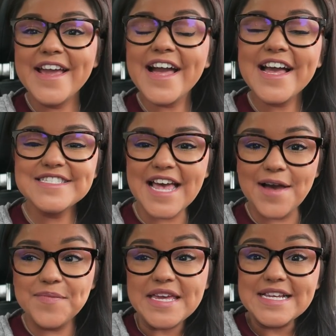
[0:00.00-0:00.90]
Hey guys,
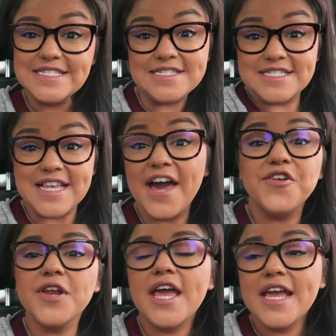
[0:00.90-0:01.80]
happy
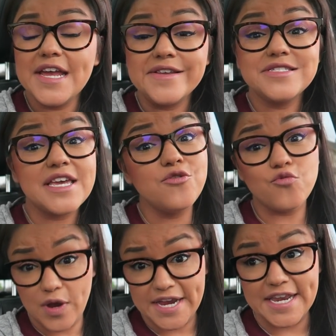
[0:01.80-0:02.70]
Saturday. It is a
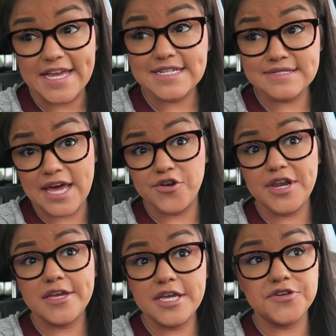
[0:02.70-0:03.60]
rainy
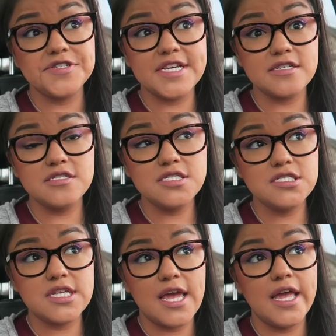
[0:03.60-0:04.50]
Saturday here in
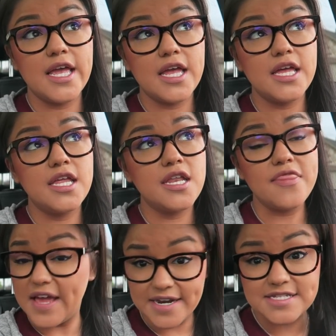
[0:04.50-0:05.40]
Texas, and
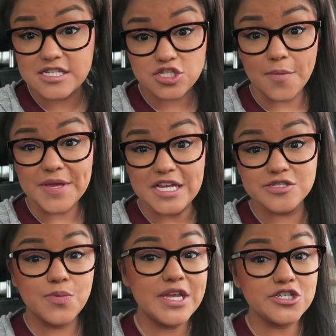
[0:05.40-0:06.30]
that isn't stopping
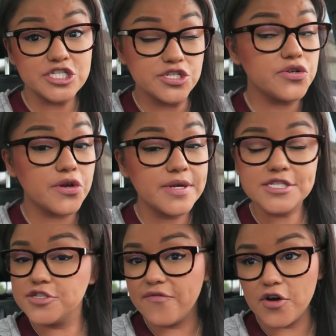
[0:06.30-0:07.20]
us. We are still
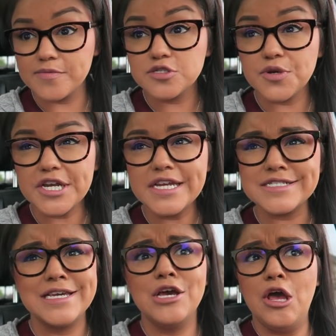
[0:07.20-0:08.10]
going to the farmer's market.